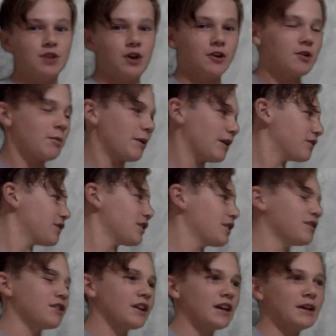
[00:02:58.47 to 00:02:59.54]
don't, because it
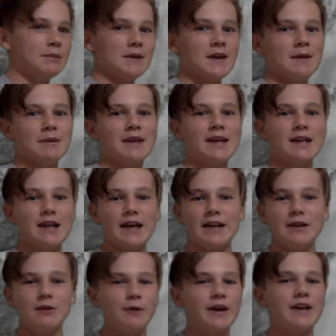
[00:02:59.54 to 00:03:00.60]
isn't going to be coming
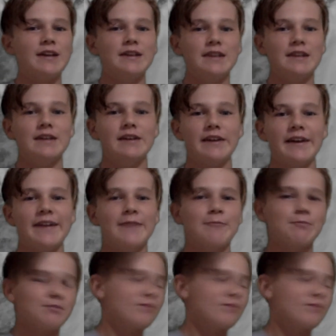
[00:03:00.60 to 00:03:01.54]
anywhere near land.